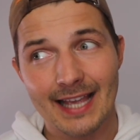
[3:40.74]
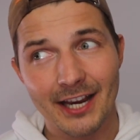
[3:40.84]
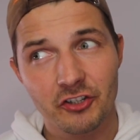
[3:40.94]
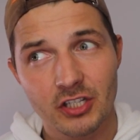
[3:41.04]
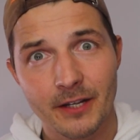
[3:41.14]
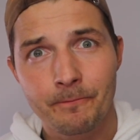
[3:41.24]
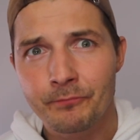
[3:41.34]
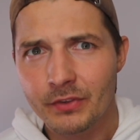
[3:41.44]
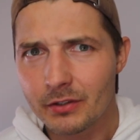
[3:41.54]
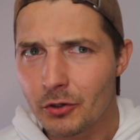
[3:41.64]
actually,
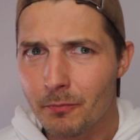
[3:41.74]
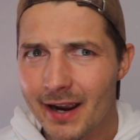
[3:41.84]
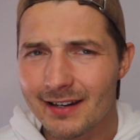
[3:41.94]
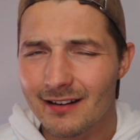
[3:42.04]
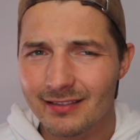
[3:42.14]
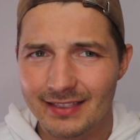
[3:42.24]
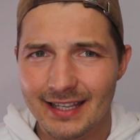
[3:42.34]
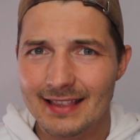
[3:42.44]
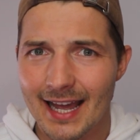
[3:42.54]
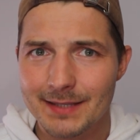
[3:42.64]
you might not
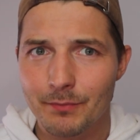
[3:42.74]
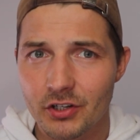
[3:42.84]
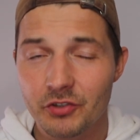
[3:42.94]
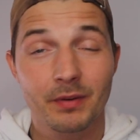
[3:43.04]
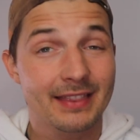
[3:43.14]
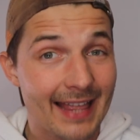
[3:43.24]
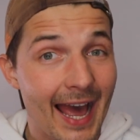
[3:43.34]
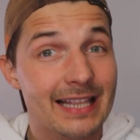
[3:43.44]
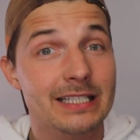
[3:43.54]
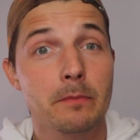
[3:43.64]
think that's much, but
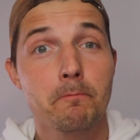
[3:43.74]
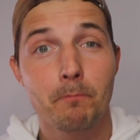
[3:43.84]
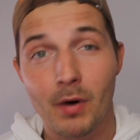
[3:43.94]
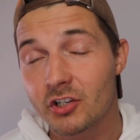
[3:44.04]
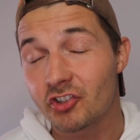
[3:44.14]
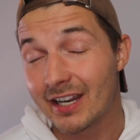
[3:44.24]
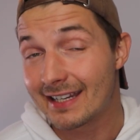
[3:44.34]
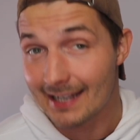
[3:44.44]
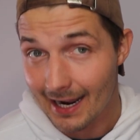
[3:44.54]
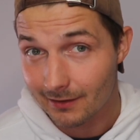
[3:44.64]
that's much in
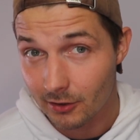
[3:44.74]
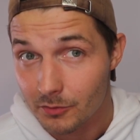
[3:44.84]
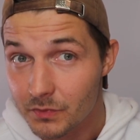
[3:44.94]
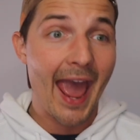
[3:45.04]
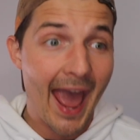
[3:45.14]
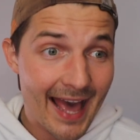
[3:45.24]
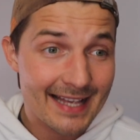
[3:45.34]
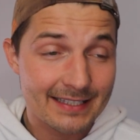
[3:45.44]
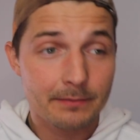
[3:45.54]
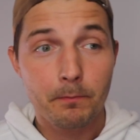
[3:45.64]
tech terms.
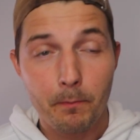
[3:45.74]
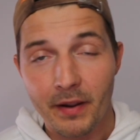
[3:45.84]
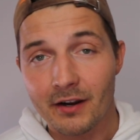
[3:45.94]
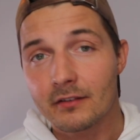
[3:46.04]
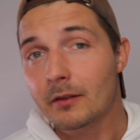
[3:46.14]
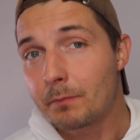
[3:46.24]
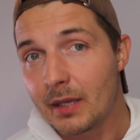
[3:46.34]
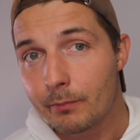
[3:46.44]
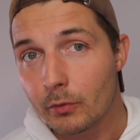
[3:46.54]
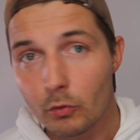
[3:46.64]
As per the
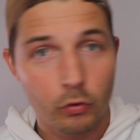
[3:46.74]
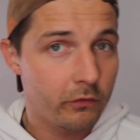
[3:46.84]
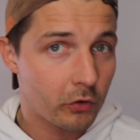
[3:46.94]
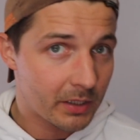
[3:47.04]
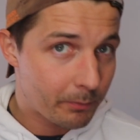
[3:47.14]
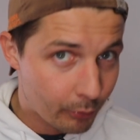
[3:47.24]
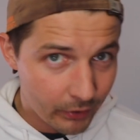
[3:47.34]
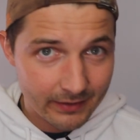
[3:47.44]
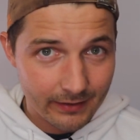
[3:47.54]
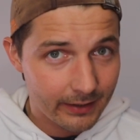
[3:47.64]
people who've already
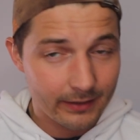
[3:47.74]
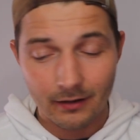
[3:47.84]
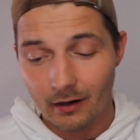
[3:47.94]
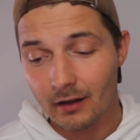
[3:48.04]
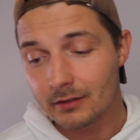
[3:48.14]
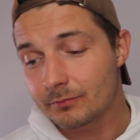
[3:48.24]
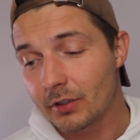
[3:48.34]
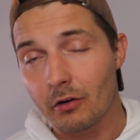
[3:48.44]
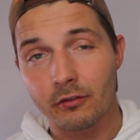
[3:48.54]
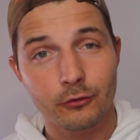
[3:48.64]
printed it on
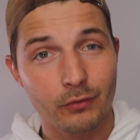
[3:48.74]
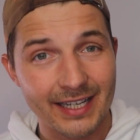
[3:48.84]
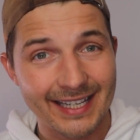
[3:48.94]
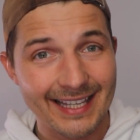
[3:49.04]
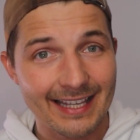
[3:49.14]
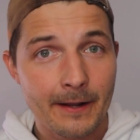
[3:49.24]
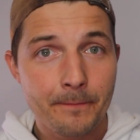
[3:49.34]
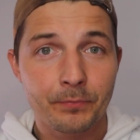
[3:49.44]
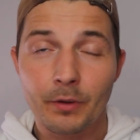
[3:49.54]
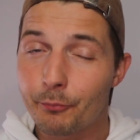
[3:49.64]
3D
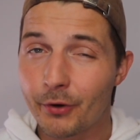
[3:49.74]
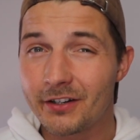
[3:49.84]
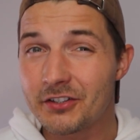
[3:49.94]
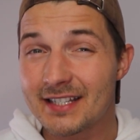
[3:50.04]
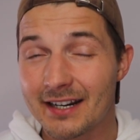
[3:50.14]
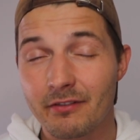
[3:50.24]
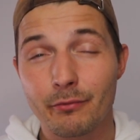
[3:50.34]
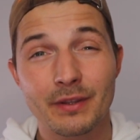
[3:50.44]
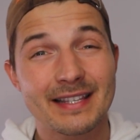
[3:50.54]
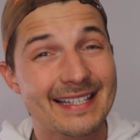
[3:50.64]
printers, and
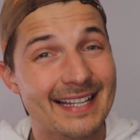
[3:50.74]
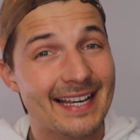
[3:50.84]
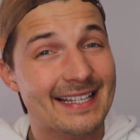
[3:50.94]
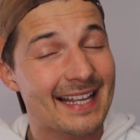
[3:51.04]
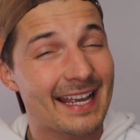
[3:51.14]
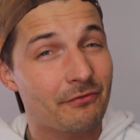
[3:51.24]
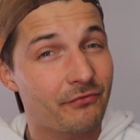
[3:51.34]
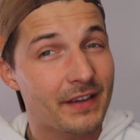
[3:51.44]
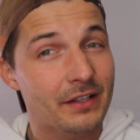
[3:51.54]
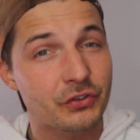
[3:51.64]
everyone says it
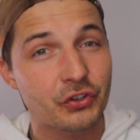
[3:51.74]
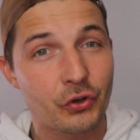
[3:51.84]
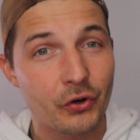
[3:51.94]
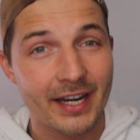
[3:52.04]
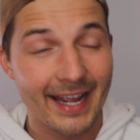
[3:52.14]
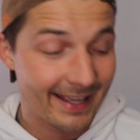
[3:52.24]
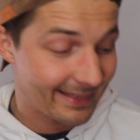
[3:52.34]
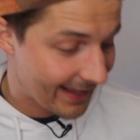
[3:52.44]
feels good in the